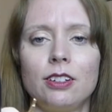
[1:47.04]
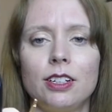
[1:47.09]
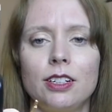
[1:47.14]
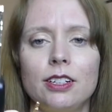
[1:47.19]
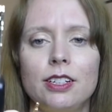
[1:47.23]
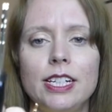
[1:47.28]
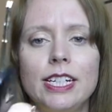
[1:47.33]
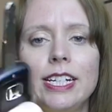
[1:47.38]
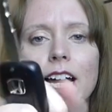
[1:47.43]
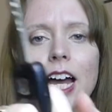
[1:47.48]

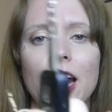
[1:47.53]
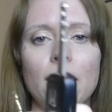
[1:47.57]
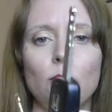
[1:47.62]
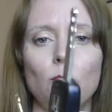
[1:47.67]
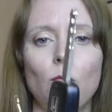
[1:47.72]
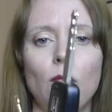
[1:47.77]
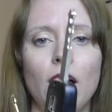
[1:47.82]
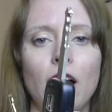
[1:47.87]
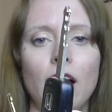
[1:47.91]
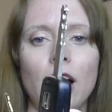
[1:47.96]

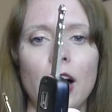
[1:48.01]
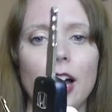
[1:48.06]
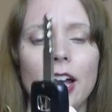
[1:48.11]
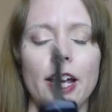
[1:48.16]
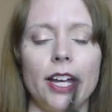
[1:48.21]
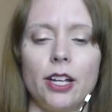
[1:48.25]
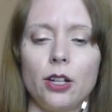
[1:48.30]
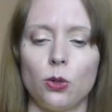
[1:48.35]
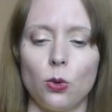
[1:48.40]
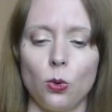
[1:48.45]

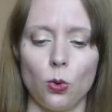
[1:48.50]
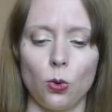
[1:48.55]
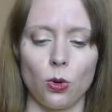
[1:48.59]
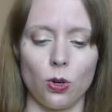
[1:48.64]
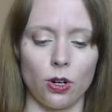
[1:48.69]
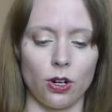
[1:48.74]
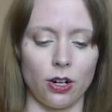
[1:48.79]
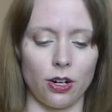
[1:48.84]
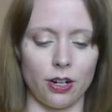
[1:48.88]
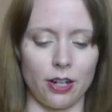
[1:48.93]
DIY,
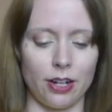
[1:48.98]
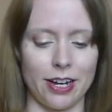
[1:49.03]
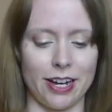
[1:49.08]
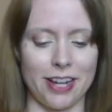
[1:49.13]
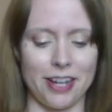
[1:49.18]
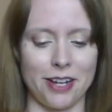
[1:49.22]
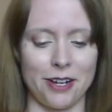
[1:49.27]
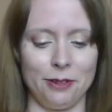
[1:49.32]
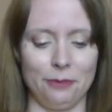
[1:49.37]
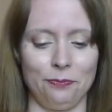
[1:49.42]
or
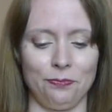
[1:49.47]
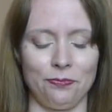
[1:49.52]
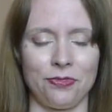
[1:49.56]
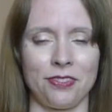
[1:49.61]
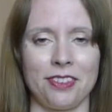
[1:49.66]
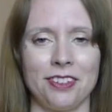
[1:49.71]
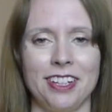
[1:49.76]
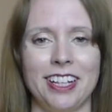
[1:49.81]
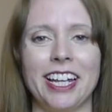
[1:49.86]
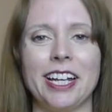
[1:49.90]

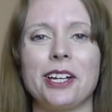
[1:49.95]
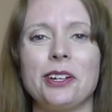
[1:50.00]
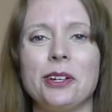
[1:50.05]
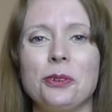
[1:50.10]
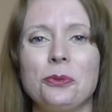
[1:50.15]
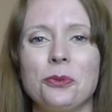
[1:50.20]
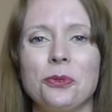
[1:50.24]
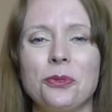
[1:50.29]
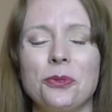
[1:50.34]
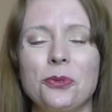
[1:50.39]
like
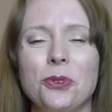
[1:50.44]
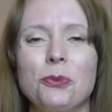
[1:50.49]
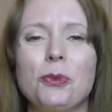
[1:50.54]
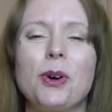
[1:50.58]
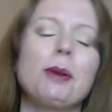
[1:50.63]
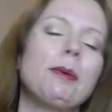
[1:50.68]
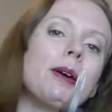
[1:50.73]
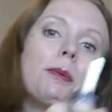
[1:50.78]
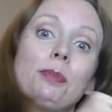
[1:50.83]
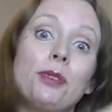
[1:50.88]
in
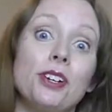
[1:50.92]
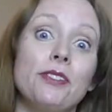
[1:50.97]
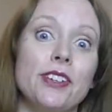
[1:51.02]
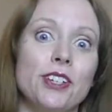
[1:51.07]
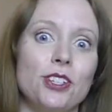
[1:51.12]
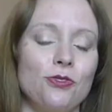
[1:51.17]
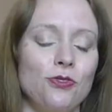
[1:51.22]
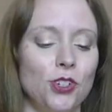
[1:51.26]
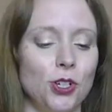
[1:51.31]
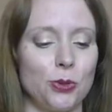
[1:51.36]
one of my
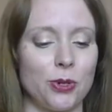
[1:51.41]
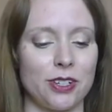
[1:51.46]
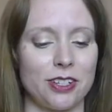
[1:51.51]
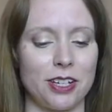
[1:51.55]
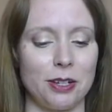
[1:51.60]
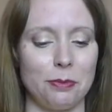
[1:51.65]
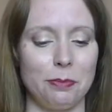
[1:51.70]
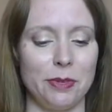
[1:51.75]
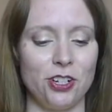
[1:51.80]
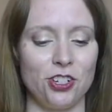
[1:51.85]
previous viewers
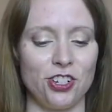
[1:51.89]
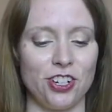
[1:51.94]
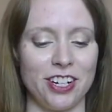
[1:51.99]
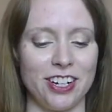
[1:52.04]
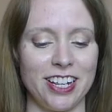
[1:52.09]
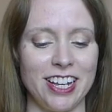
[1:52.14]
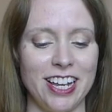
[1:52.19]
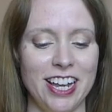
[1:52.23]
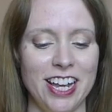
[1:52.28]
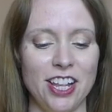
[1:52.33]
had
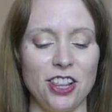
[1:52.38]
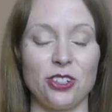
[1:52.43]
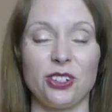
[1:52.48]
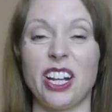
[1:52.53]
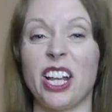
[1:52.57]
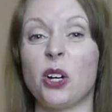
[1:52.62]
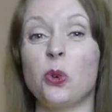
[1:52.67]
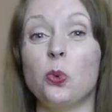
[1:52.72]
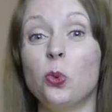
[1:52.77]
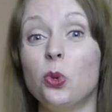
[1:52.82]
mentioned, they're
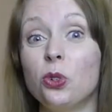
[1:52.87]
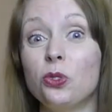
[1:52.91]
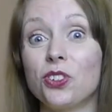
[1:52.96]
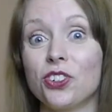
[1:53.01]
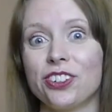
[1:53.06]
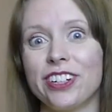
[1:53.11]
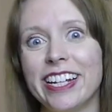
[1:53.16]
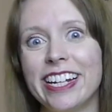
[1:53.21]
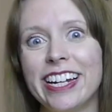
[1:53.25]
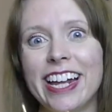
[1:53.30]
like
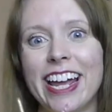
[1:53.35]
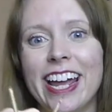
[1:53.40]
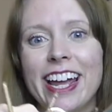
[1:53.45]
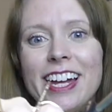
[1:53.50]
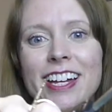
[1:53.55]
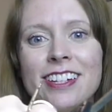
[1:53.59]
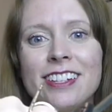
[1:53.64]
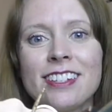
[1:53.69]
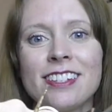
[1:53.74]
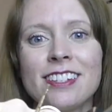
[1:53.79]
Wolverine
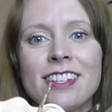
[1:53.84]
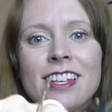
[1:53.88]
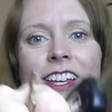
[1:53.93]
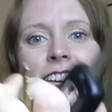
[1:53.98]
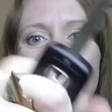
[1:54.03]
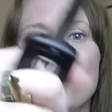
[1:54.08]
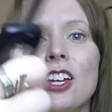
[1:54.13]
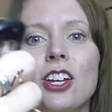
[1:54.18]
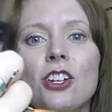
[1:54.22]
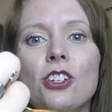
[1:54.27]
hands.
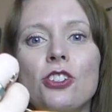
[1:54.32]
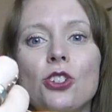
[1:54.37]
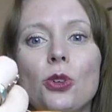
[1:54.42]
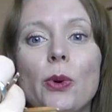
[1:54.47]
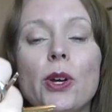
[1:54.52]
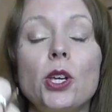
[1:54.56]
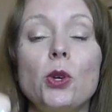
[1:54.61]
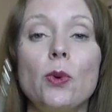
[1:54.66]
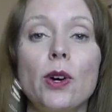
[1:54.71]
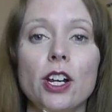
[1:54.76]
So
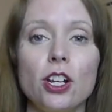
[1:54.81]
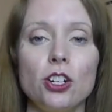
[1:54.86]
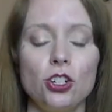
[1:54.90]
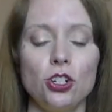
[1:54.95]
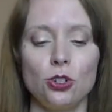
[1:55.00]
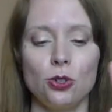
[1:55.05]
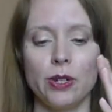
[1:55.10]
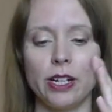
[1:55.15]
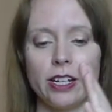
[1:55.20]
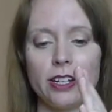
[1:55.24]
what you want to
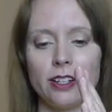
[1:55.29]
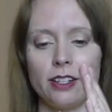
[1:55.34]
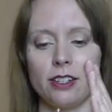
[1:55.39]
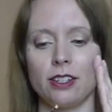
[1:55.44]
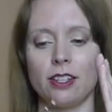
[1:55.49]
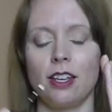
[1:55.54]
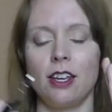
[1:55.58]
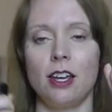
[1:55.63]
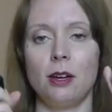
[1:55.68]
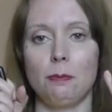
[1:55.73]
do
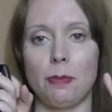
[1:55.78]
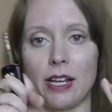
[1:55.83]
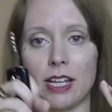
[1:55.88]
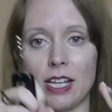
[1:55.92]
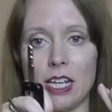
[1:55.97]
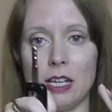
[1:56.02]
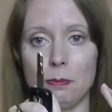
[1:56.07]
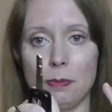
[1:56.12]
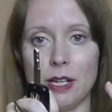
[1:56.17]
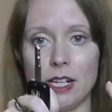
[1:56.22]
is, by
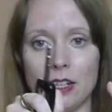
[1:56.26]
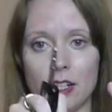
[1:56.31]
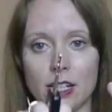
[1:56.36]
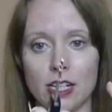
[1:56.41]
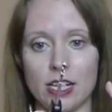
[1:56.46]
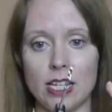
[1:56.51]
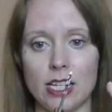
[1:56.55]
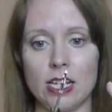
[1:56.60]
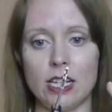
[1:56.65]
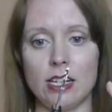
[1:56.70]
keeping the
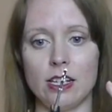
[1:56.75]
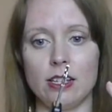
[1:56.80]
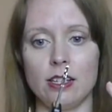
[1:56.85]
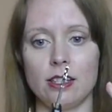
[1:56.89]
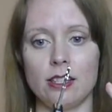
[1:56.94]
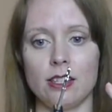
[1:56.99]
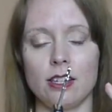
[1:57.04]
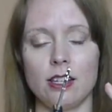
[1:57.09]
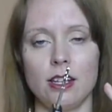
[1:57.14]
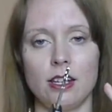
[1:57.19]

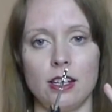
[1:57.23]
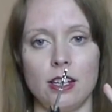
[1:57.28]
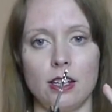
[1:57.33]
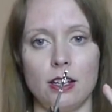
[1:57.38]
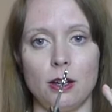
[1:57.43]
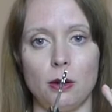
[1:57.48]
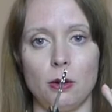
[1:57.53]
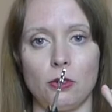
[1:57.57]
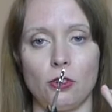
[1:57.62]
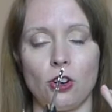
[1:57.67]
keys
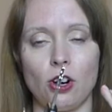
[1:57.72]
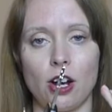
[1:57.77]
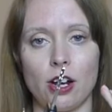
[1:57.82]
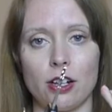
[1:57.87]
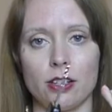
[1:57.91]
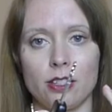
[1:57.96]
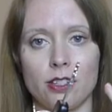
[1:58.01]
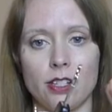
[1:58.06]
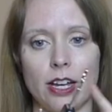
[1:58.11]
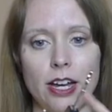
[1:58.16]

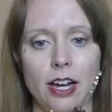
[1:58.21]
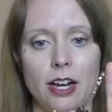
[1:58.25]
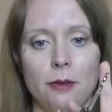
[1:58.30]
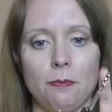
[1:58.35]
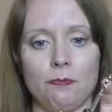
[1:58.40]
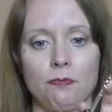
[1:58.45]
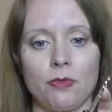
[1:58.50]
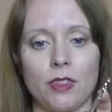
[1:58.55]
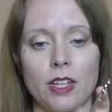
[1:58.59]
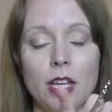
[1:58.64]
across
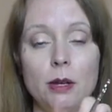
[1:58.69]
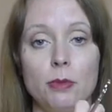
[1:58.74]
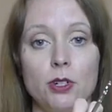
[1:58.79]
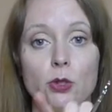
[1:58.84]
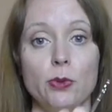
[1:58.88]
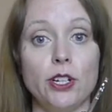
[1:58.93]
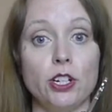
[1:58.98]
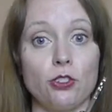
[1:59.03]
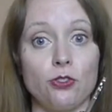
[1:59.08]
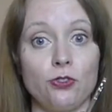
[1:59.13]
in
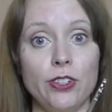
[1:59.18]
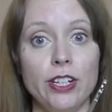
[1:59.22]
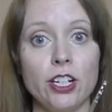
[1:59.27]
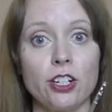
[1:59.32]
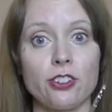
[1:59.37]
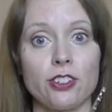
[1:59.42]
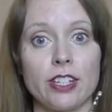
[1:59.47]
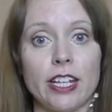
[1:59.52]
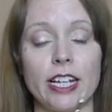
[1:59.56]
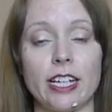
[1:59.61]
between your
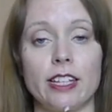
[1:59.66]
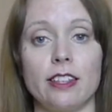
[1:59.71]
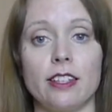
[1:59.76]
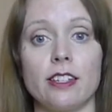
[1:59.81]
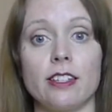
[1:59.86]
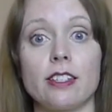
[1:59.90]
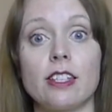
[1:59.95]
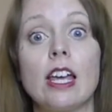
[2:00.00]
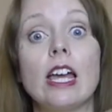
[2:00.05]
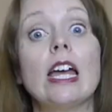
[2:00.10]
fingers like
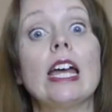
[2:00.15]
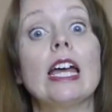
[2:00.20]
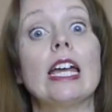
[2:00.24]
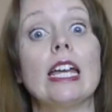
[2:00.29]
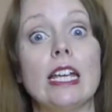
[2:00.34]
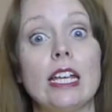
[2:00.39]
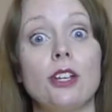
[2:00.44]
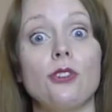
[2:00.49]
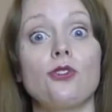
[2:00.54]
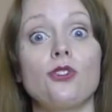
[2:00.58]
this,
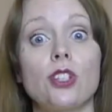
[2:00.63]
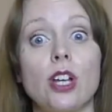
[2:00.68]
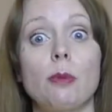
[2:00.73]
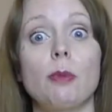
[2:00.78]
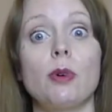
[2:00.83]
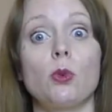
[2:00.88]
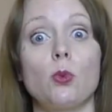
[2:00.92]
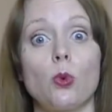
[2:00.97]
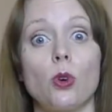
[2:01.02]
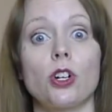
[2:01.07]
if
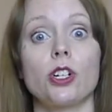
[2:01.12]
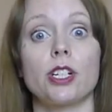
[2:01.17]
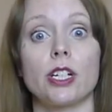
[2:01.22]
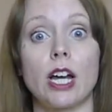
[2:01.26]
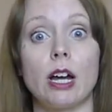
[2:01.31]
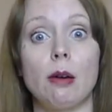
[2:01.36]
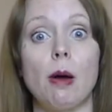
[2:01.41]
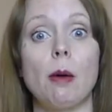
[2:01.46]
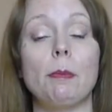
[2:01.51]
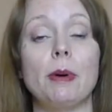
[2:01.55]
someone were to
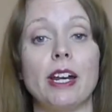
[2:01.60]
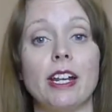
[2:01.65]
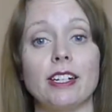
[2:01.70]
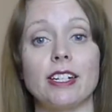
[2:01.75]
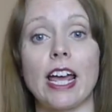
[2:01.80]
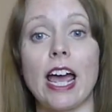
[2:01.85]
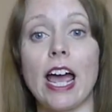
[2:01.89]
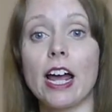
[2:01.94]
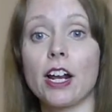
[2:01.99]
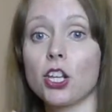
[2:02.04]
come up and
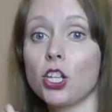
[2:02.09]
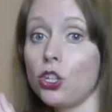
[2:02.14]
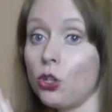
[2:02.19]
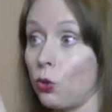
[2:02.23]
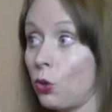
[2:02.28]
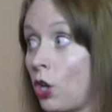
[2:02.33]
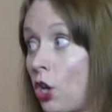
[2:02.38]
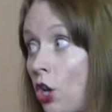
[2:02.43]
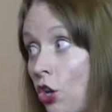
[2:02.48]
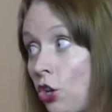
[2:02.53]
attack you,